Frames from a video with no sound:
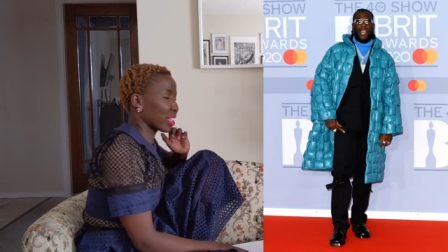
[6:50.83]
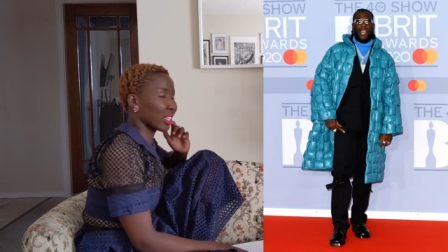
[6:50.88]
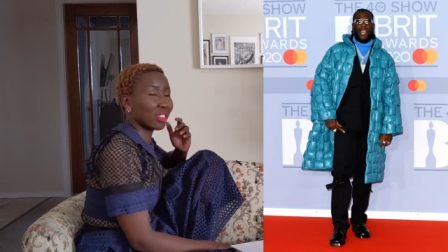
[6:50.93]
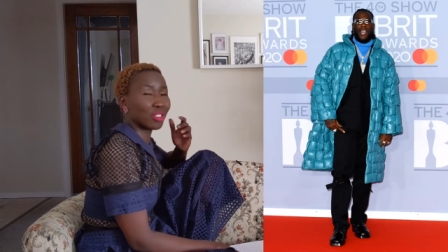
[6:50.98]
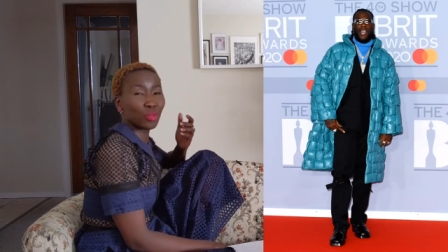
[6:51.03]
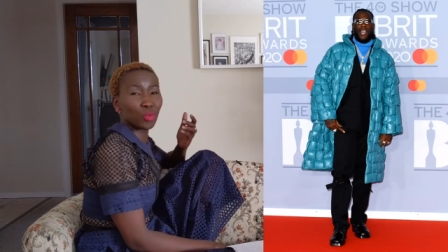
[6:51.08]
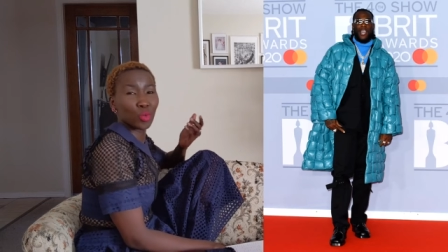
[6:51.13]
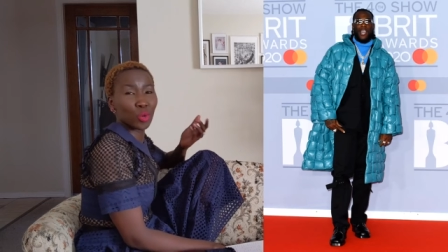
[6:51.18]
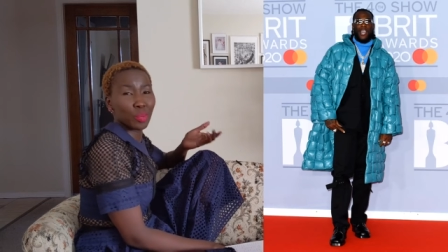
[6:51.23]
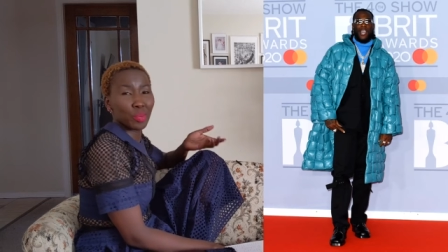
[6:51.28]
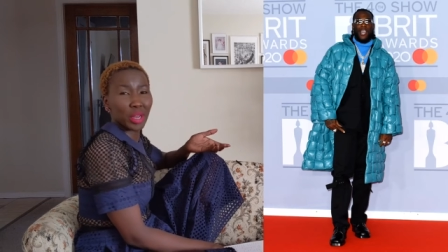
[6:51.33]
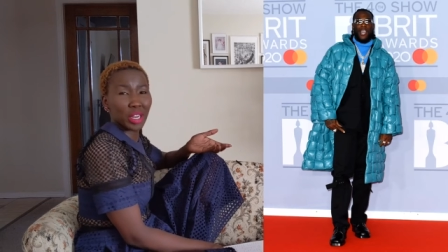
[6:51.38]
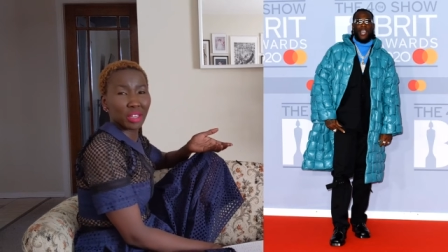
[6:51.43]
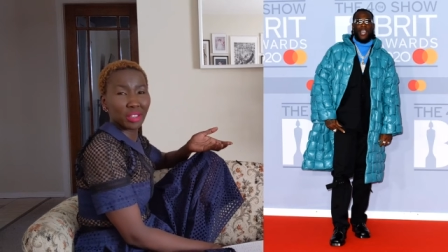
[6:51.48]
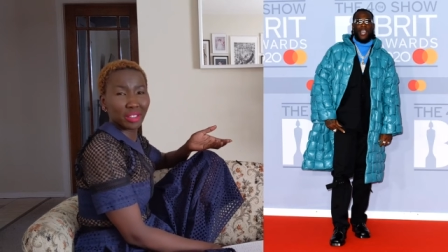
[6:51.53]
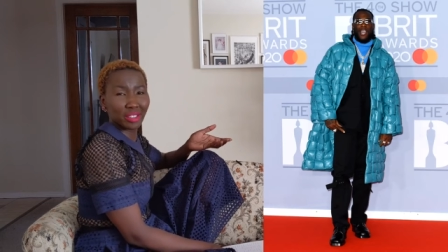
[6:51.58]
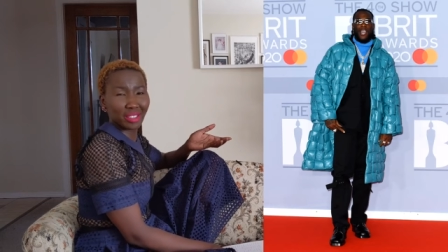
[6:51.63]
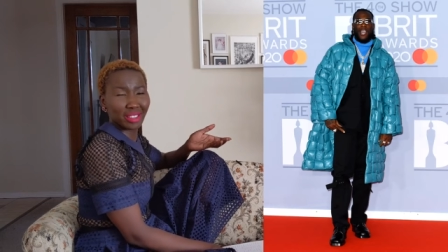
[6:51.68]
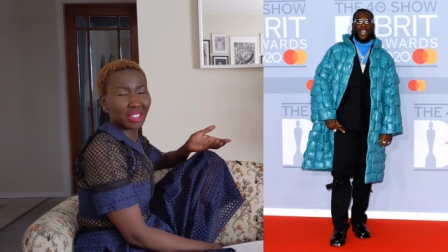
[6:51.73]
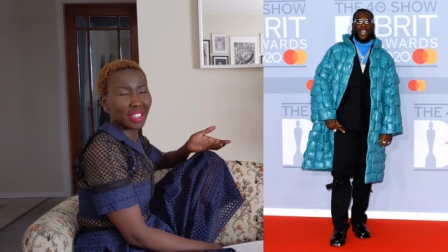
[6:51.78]
because we
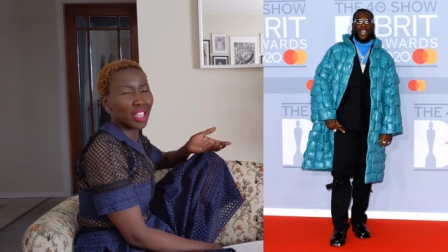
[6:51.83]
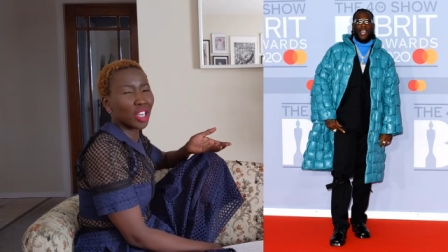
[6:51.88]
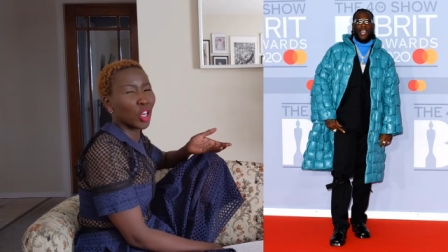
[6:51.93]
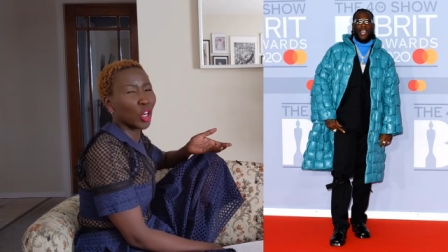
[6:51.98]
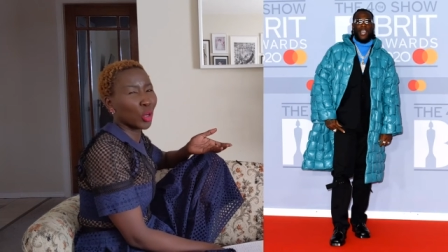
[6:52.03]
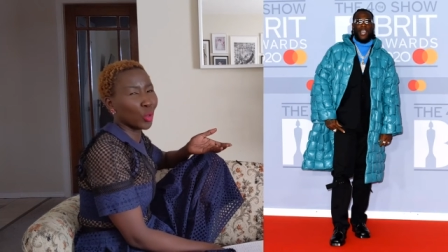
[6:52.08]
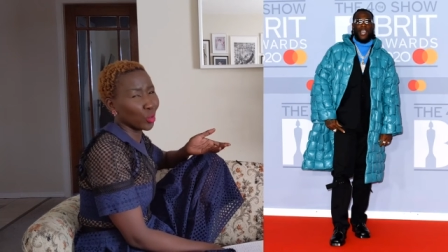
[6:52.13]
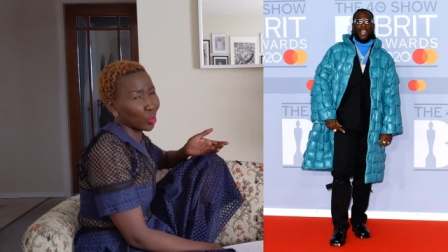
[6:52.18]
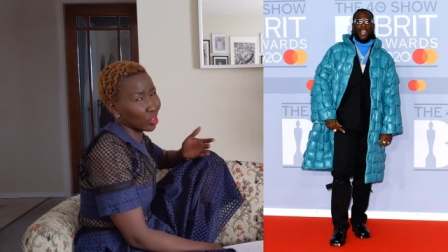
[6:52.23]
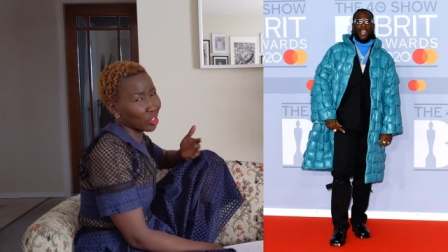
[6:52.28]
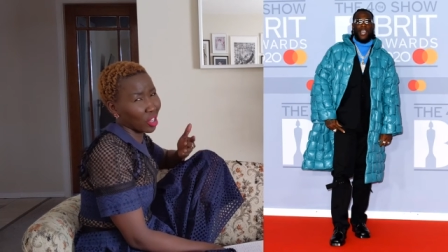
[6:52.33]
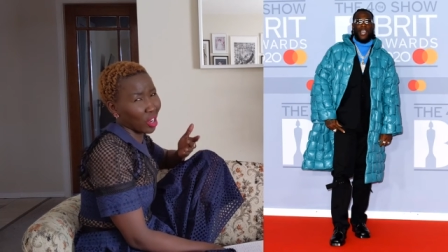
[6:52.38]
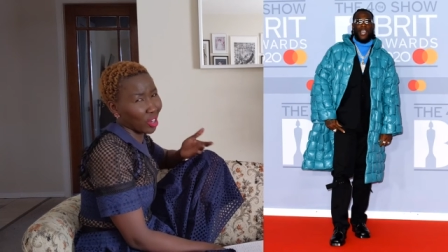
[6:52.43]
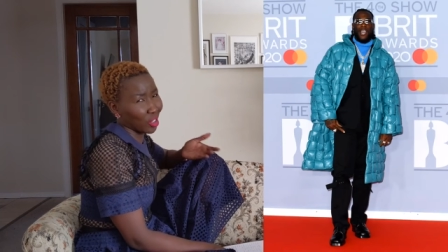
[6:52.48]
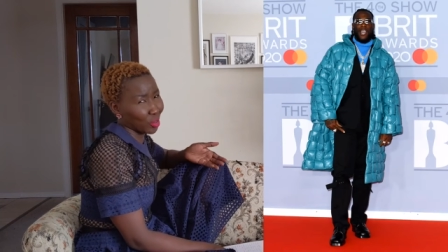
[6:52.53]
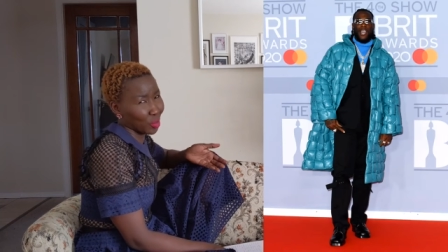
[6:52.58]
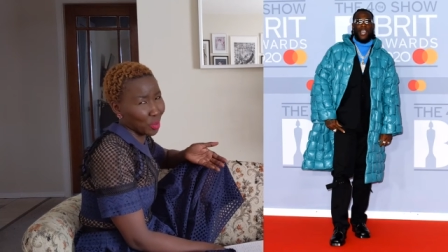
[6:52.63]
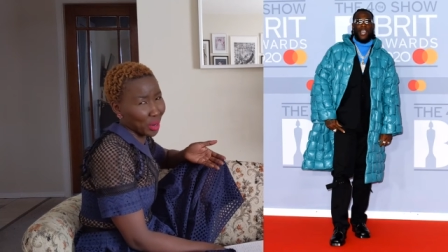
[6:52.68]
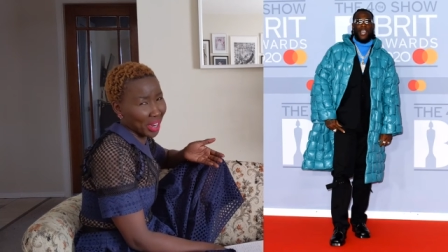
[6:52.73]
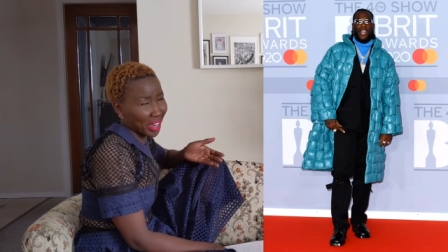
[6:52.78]
barely see coats
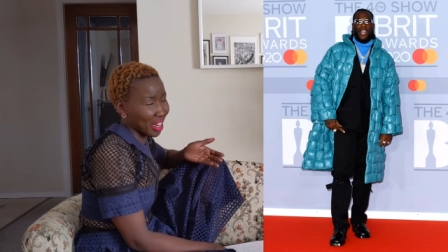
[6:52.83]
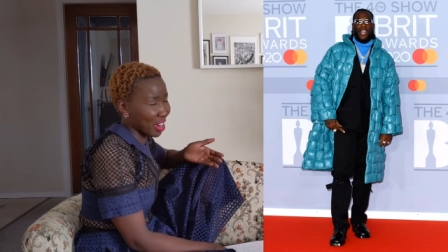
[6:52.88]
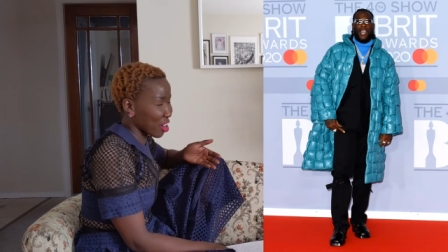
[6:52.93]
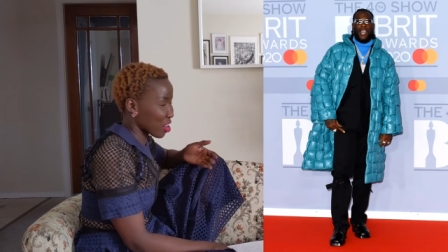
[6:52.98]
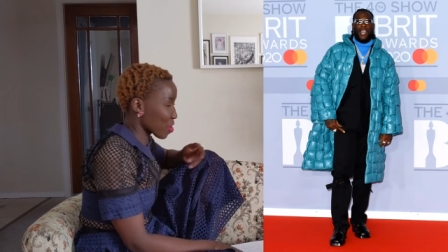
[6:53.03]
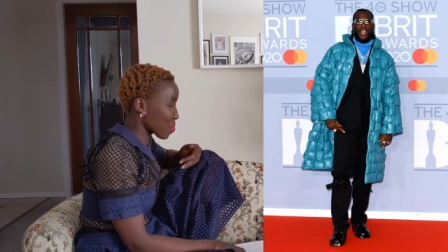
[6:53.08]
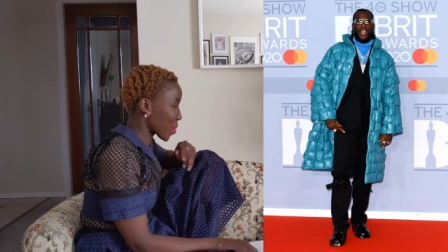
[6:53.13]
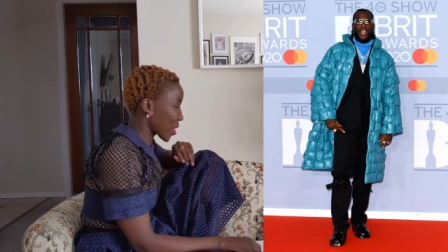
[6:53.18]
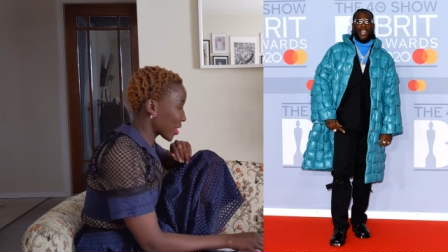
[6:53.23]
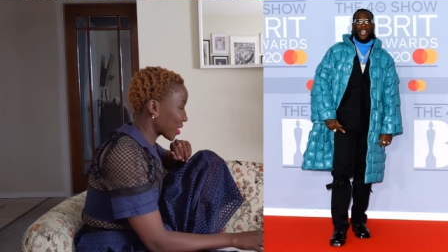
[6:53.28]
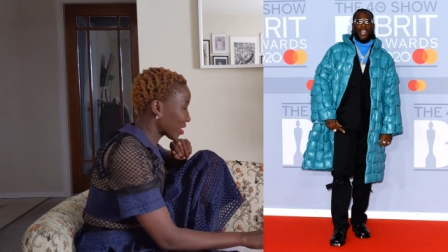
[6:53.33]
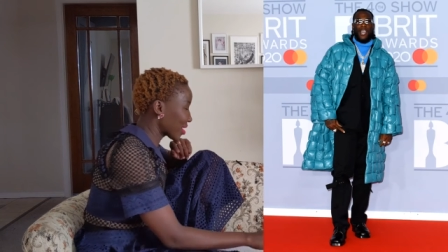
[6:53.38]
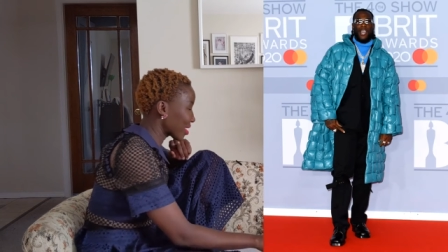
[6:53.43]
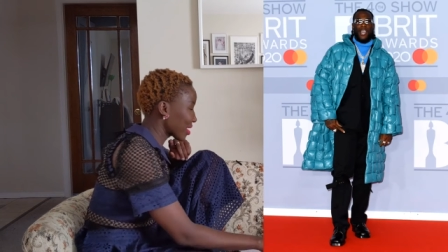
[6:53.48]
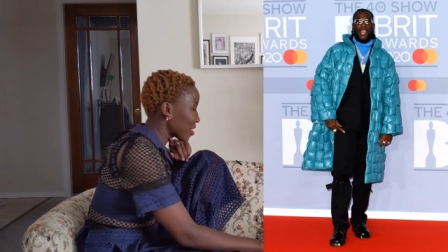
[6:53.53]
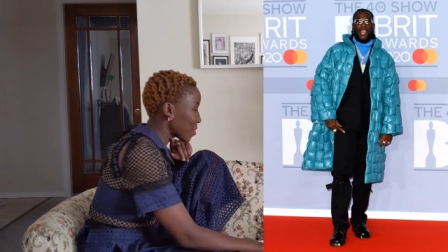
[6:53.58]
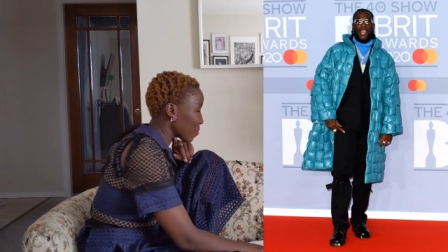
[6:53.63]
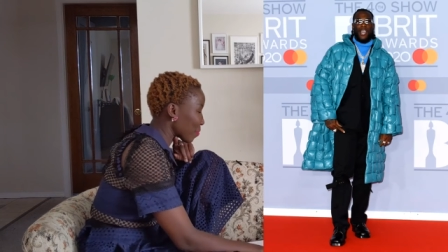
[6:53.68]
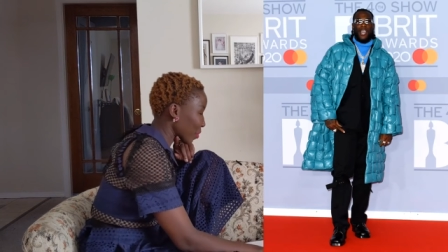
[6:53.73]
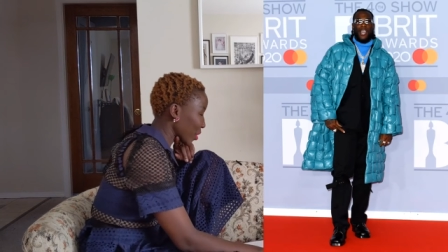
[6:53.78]
on red carpets.